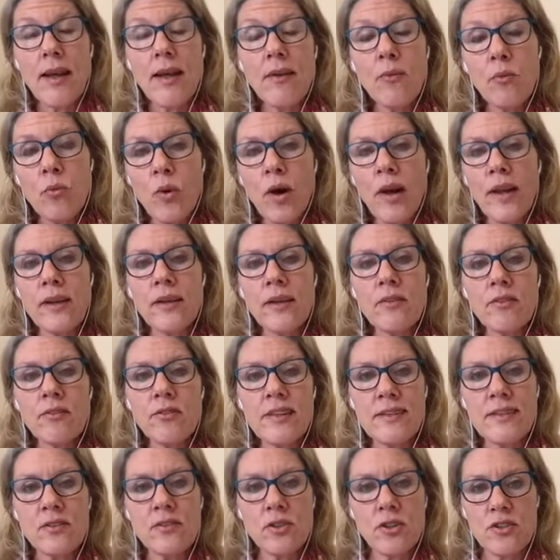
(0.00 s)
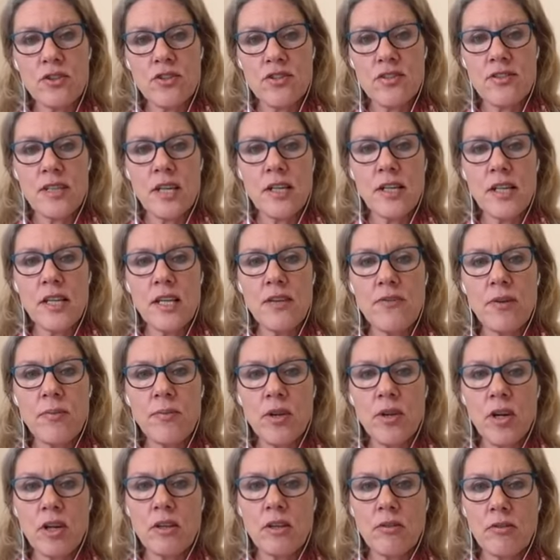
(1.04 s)
one research study from
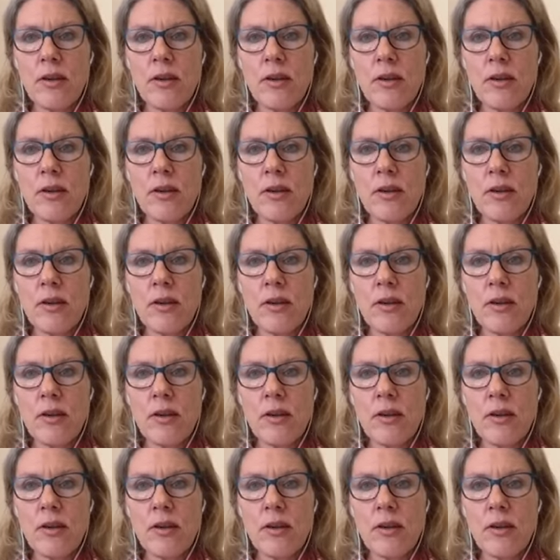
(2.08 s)
Dr.